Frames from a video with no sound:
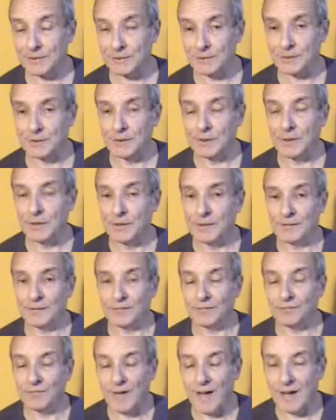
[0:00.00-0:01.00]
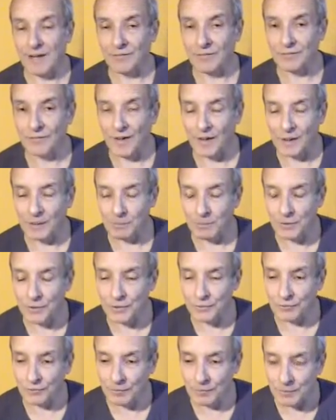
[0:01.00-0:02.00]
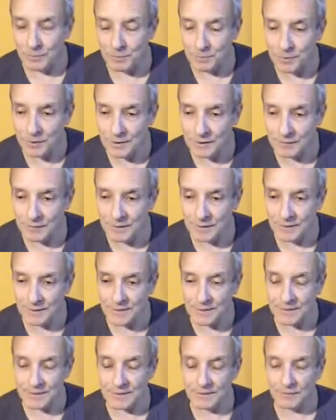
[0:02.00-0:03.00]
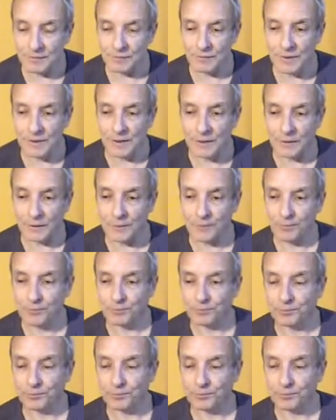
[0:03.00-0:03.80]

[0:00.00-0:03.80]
to the five dharmas from the previous video.